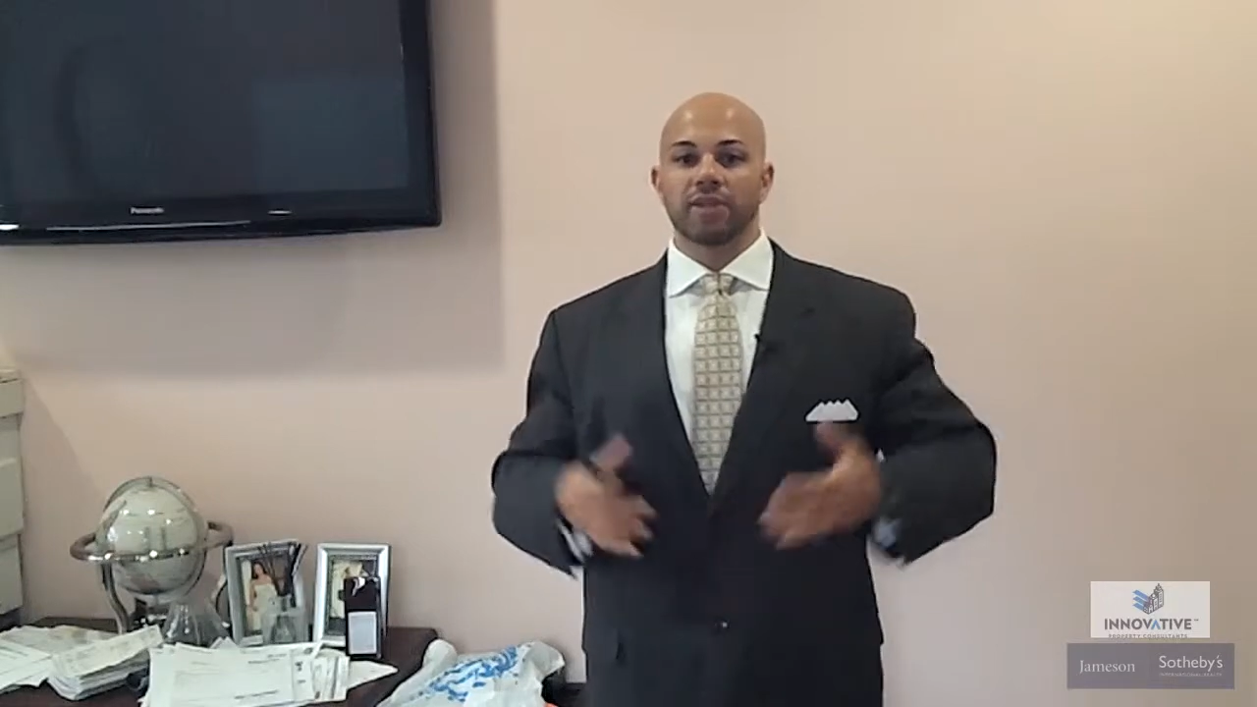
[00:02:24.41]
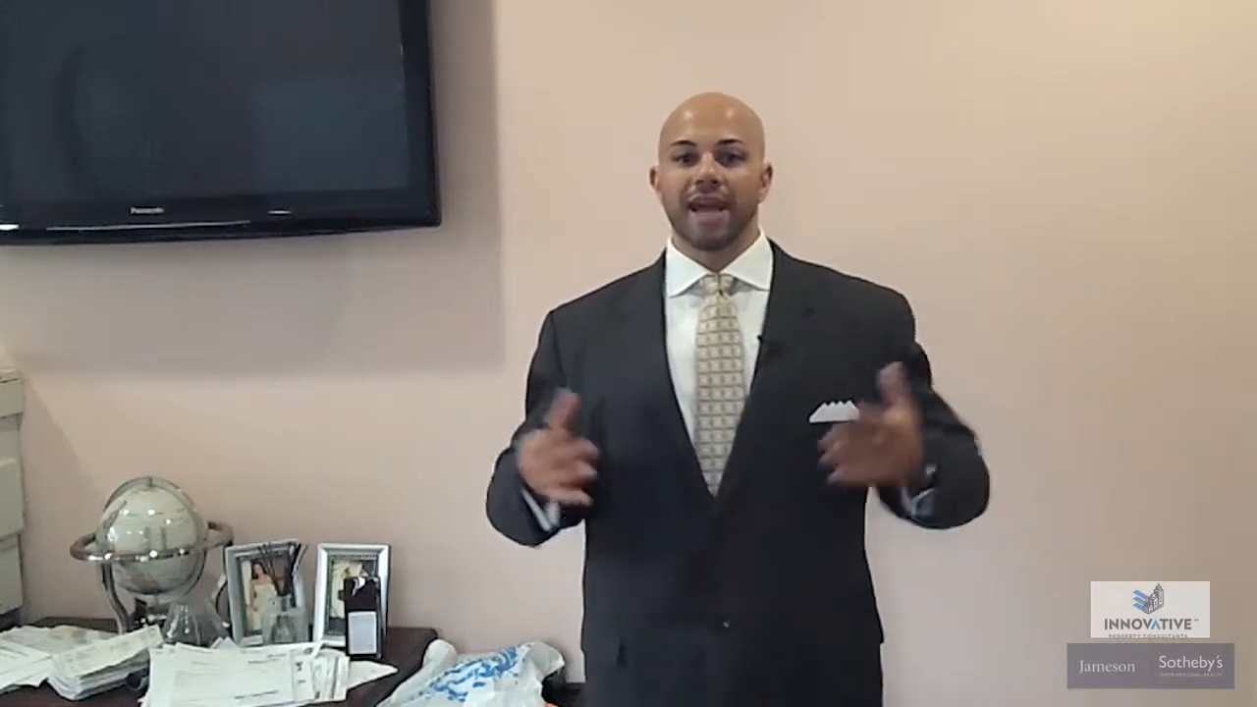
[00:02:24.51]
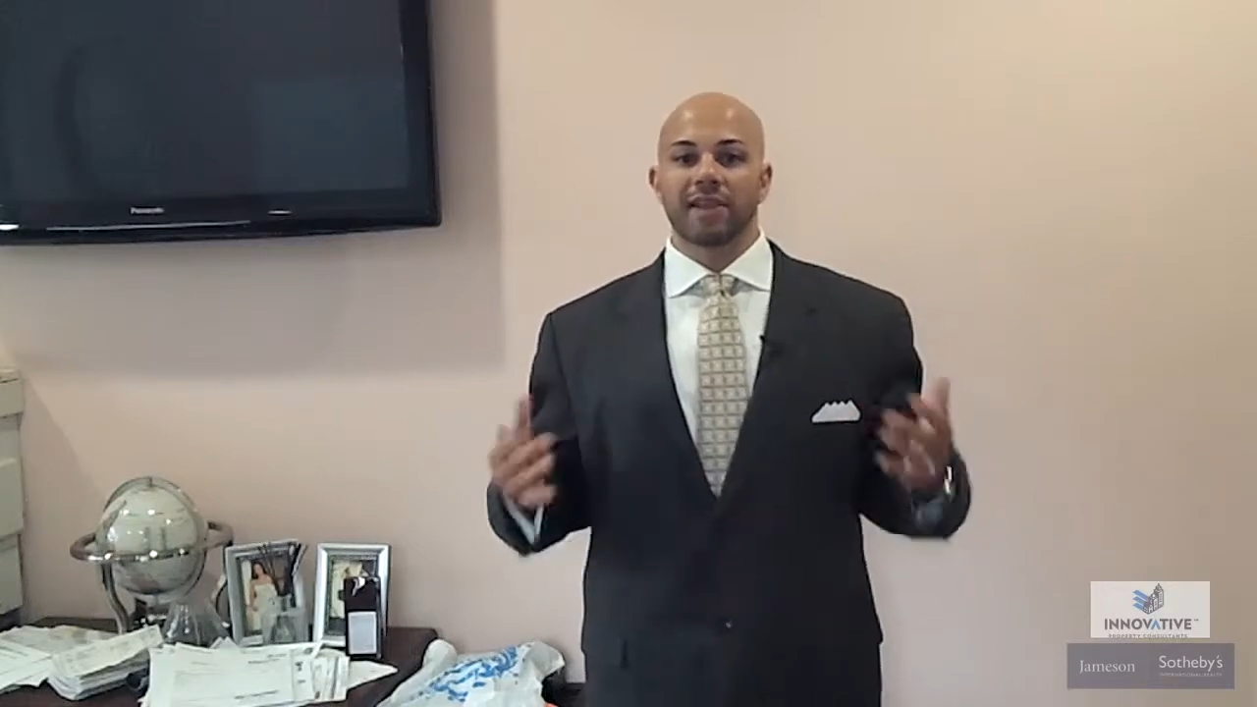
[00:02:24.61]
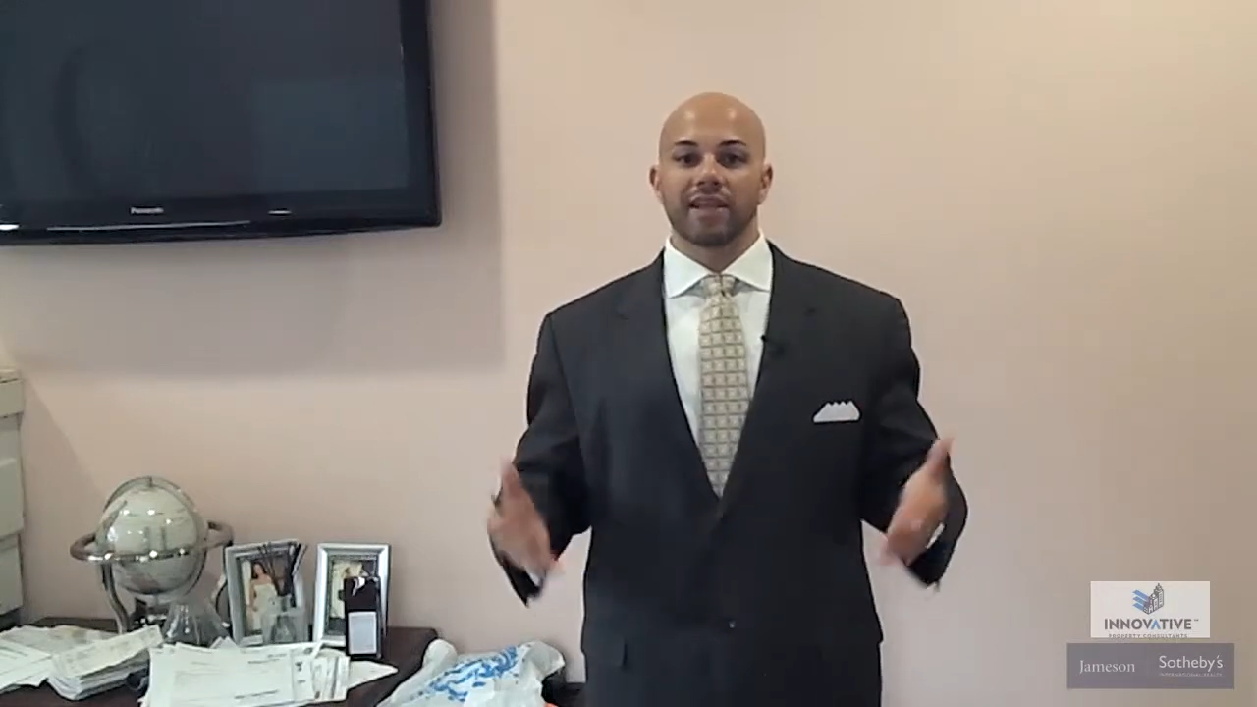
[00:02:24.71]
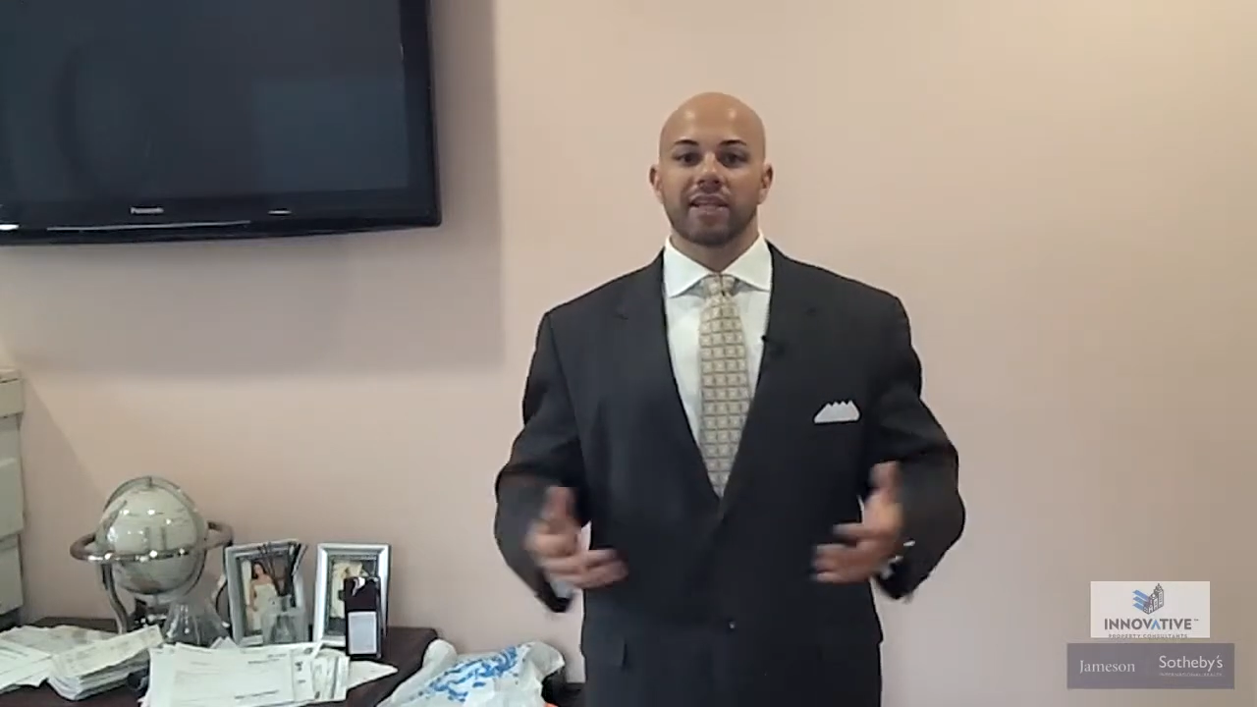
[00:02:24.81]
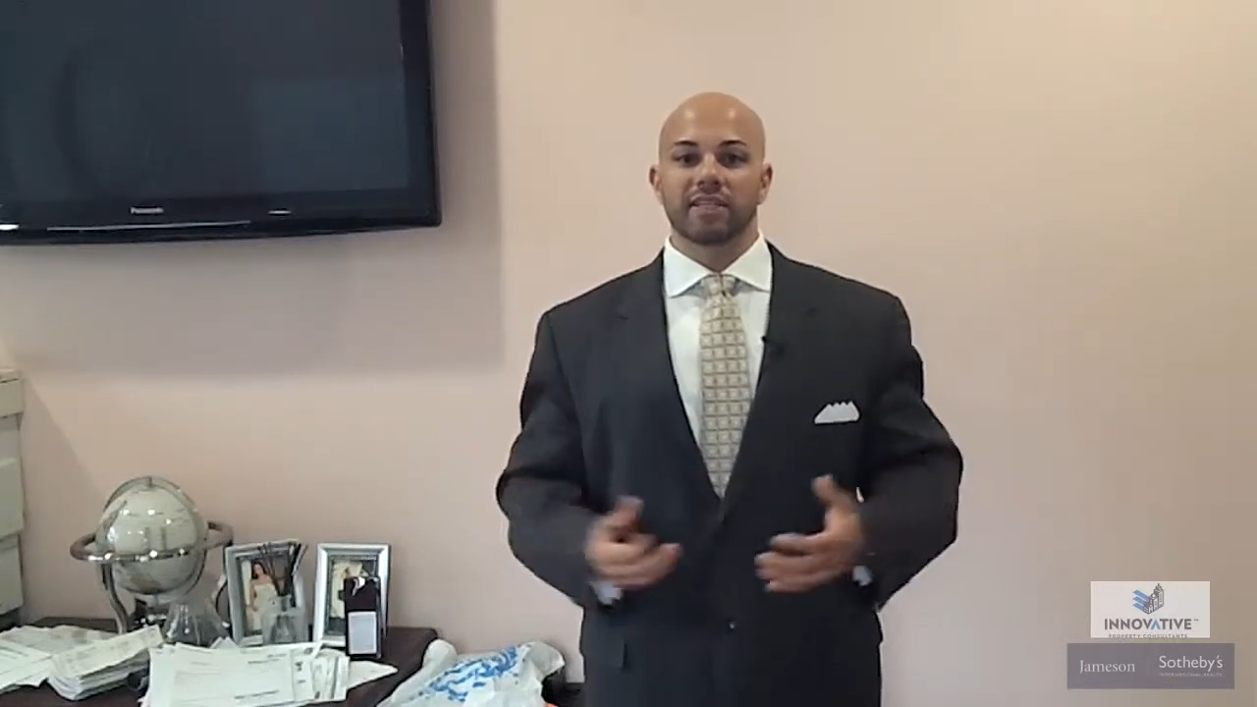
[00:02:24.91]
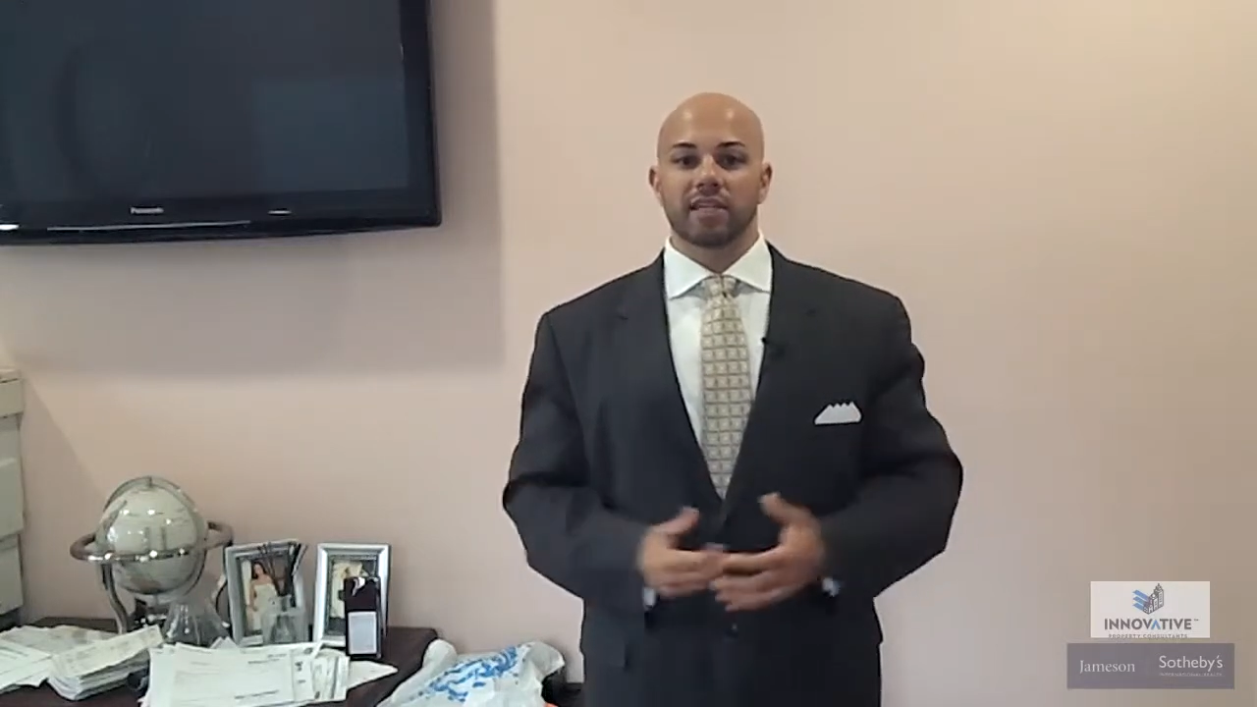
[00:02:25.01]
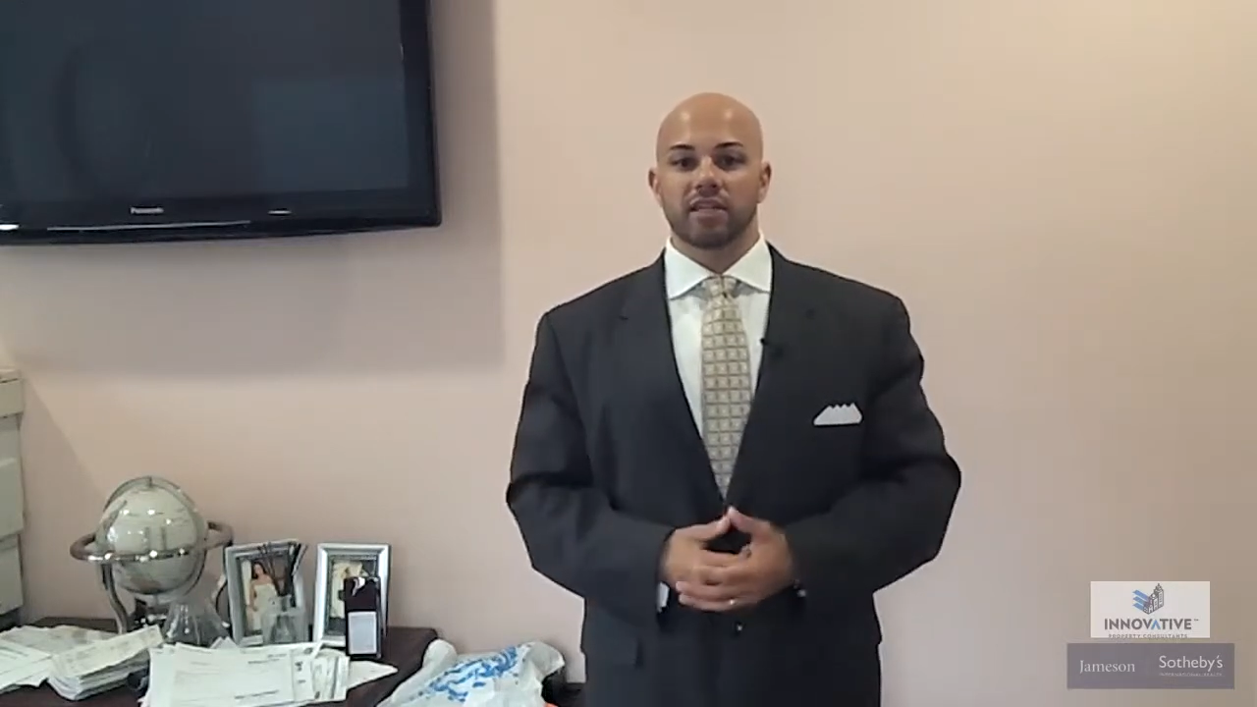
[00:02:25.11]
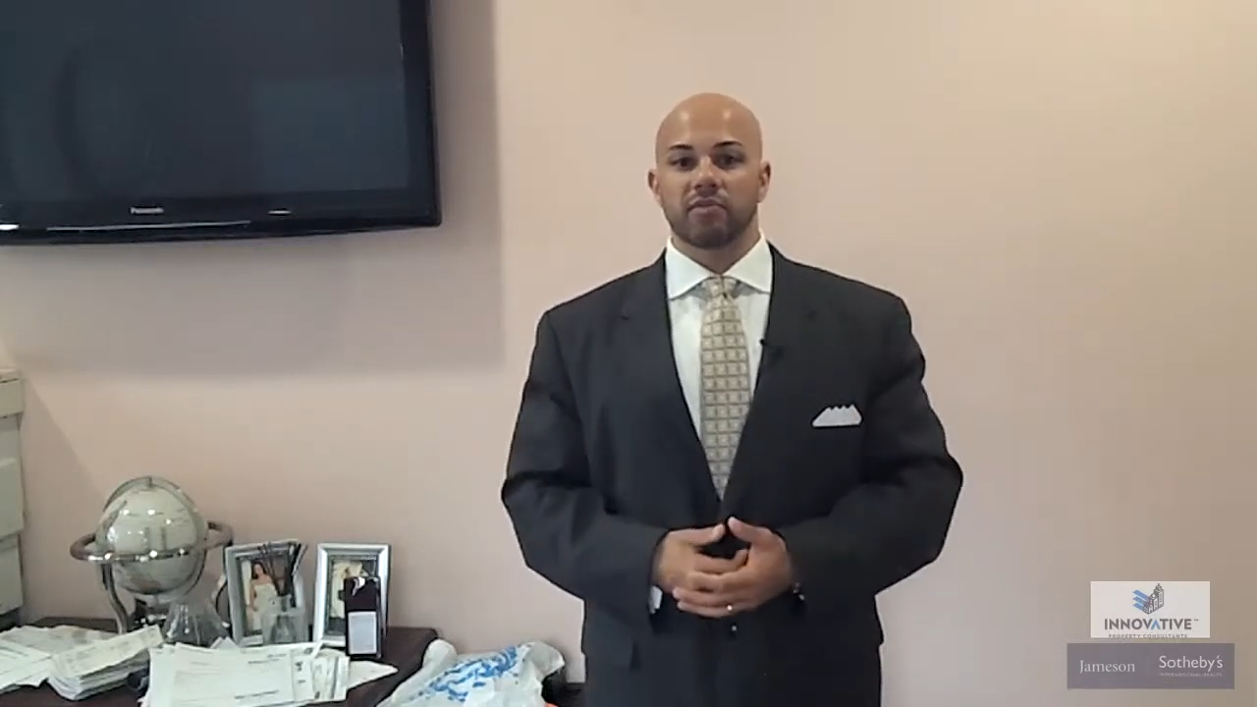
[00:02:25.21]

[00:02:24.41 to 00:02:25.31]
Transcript: not let it sit